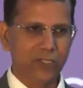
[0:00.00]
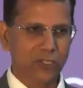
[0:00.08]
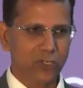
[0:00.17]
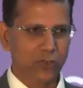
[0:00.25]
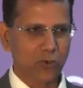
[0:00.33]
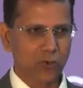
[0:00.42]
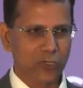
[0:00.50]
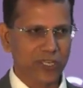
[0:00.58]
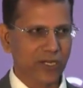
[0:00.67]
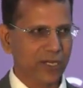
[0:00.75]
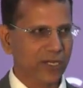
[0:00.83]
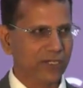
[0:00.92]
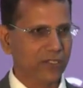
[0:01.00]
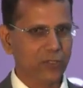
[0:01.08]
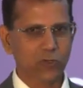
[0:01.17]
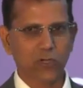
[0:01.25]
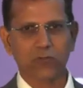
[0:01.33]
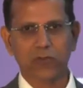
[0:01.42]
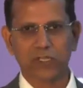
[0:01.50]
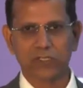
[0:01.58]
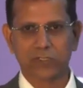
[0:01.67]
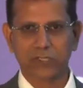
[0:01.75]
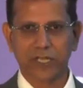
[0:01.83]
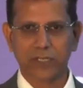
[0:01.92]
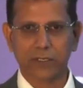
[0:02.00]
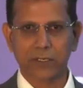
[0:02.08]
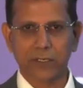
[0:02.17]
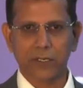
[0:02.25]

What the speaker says: the new coating line, the new advanced thing